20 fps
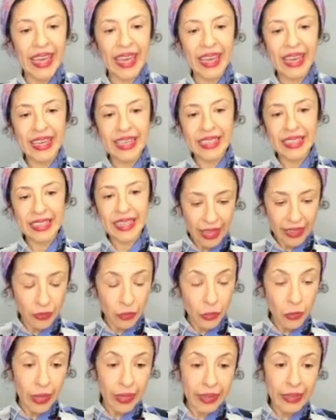And
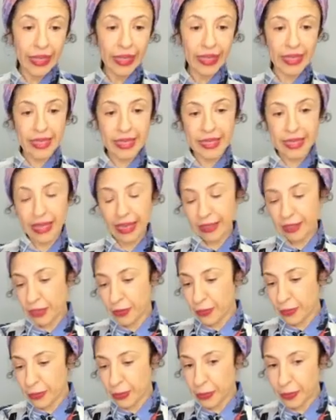one thing is, and
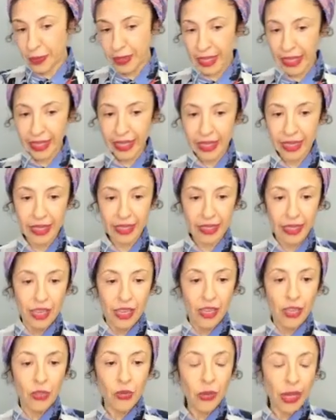you'll be like,
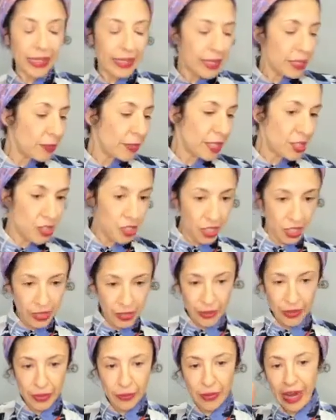do I need
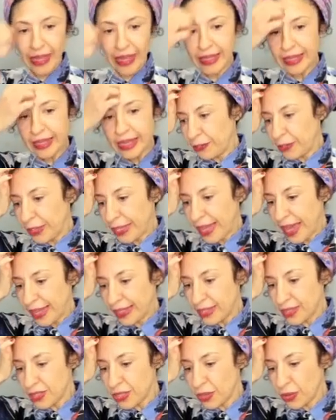machinery, right, for
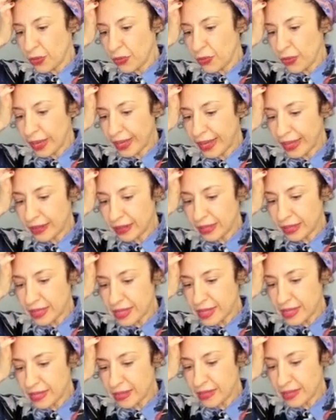that? So what kind,
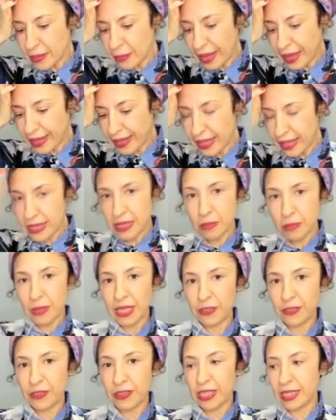because somebody asked
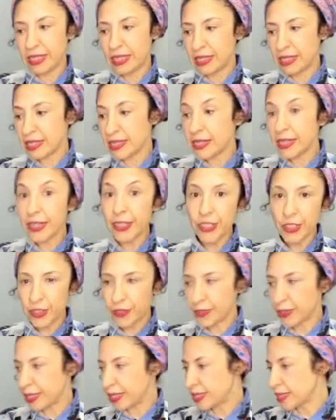me if they need a
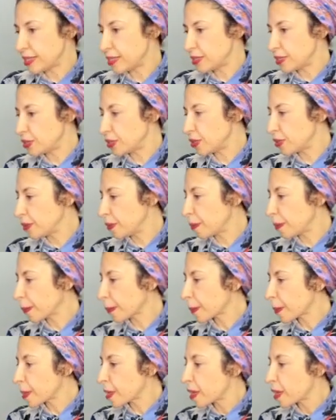serger, for instance, too.